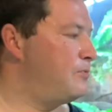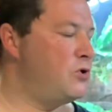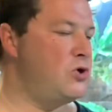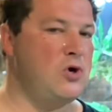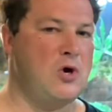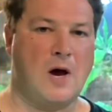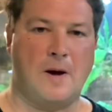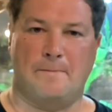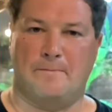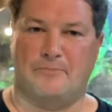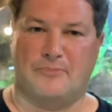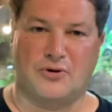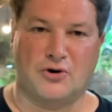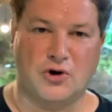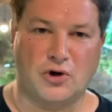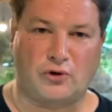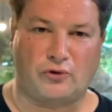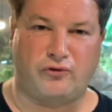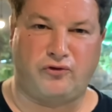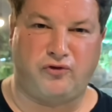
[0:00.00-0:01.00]
pure
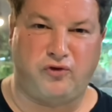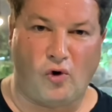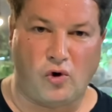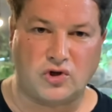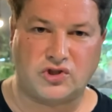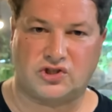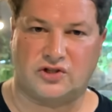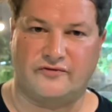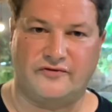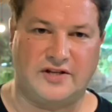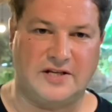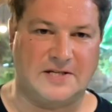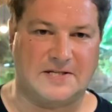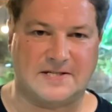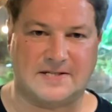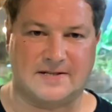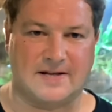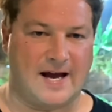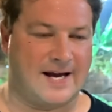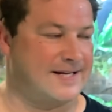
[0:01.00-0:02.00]
brute force of these
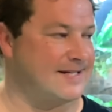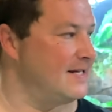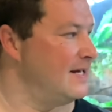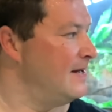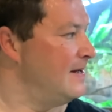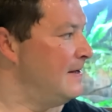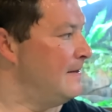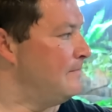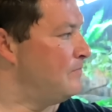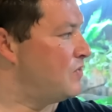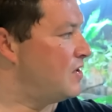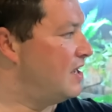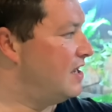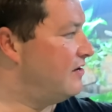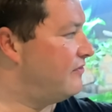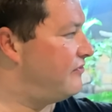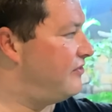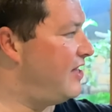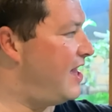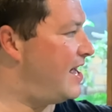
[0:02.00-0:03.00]
snakes.
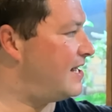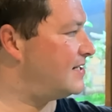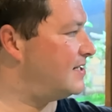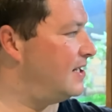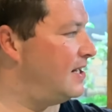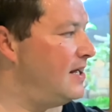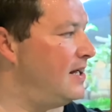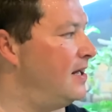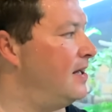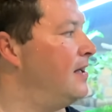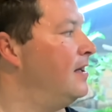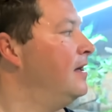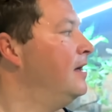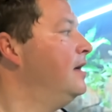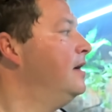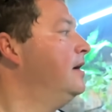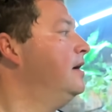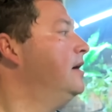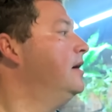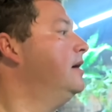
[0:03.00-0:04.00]
If that
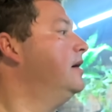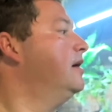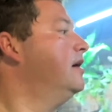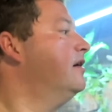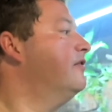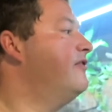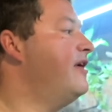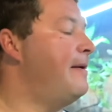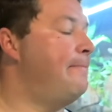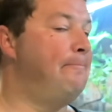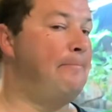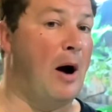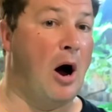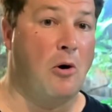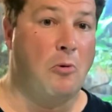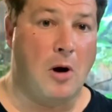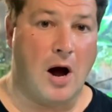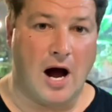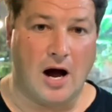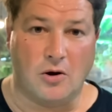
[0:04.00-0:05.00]

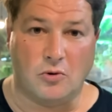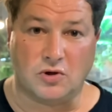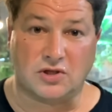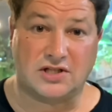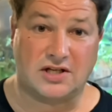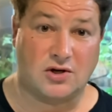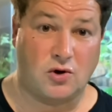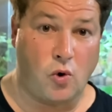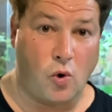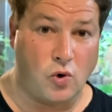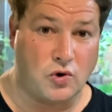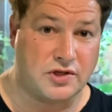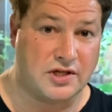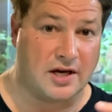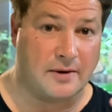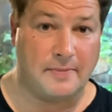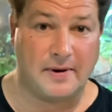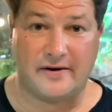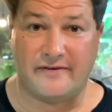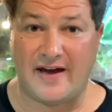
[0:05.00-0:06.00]
boa was
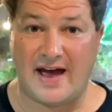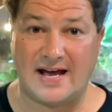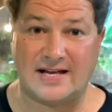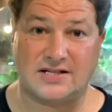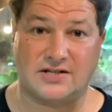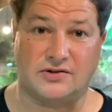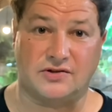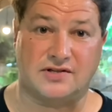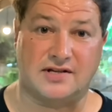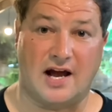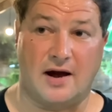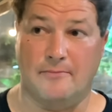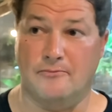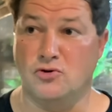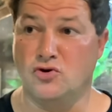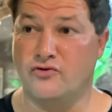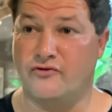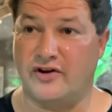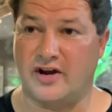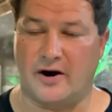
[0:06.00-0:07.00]
causing a bit of hassles now,
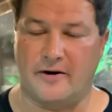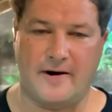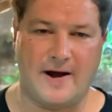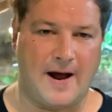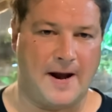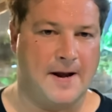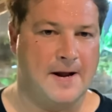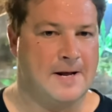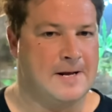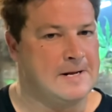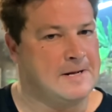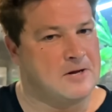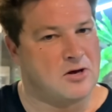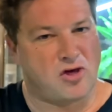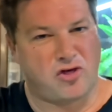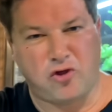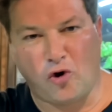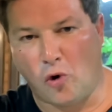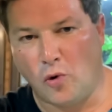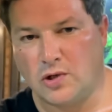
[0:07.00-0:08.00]
moving around,
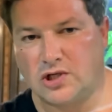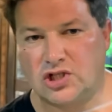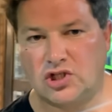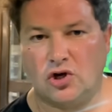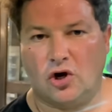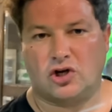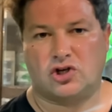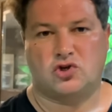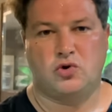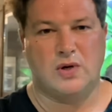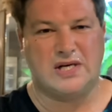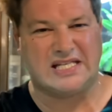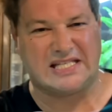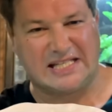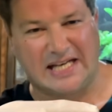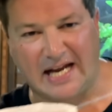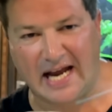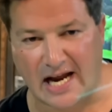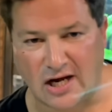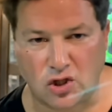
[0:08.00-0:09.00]
Thor would start
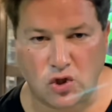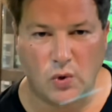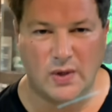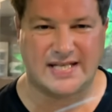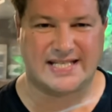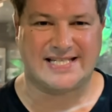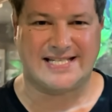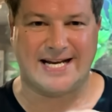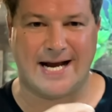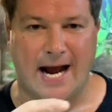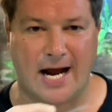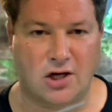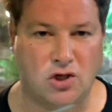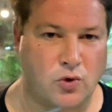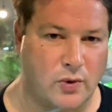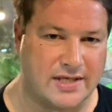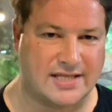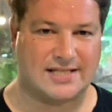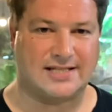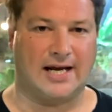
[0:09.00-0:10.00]
twisting and twisting and
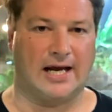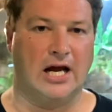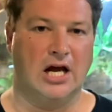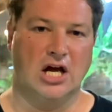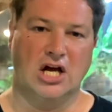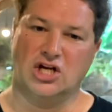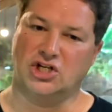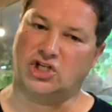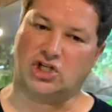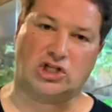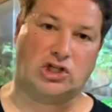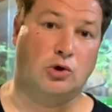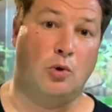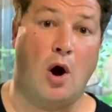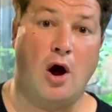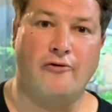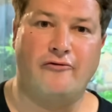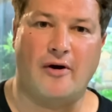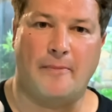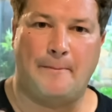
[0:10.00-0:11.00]
twisting just to
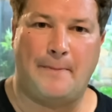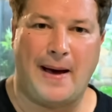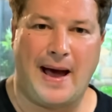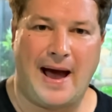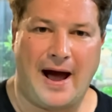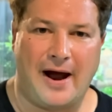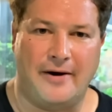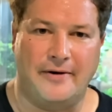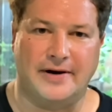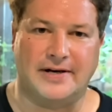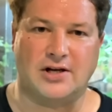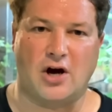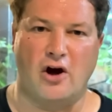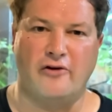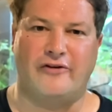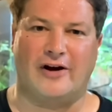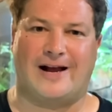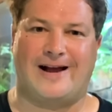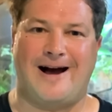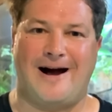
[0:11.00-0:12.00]
overpower it,
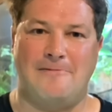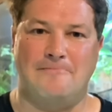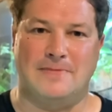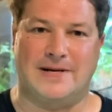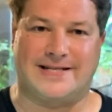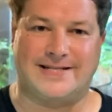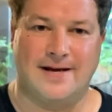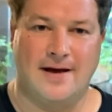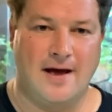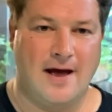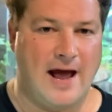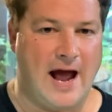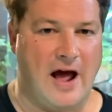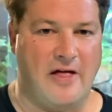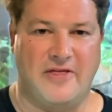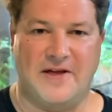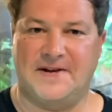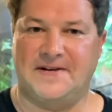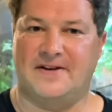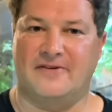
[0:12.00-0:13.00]
overcome it,
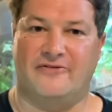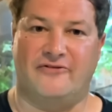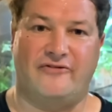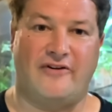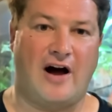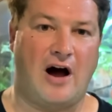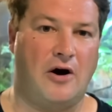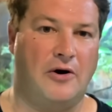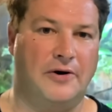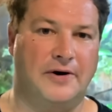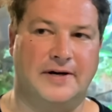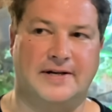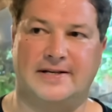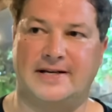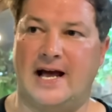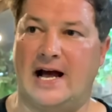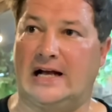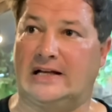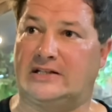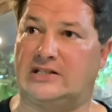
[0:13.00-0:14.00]
and then devour it
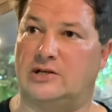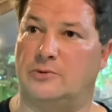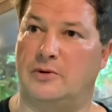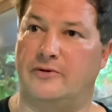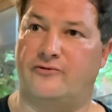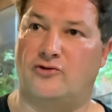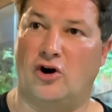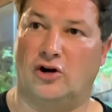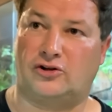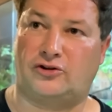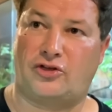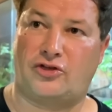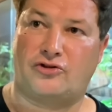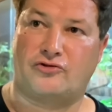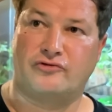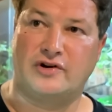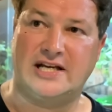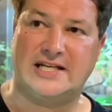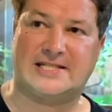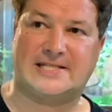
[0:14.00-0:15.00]
down. So we've got
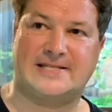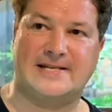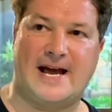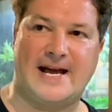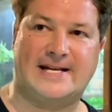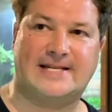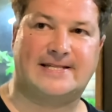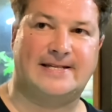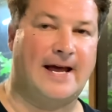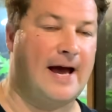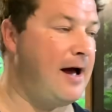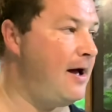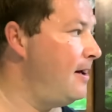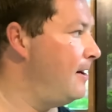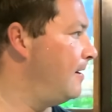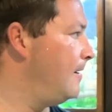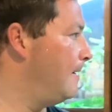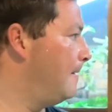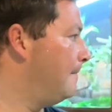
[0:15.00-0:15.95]
3 snakes now,